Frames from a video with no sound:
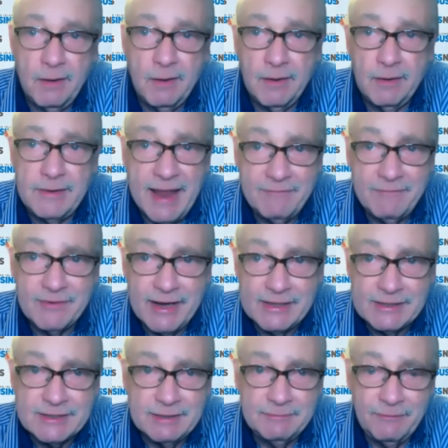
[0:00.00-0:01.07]

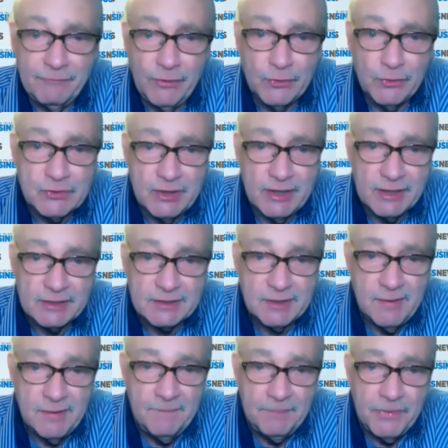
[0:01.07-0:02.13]
navigate some of those things.
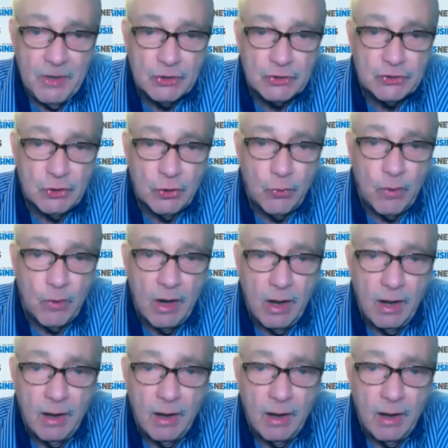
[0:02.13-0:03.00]
So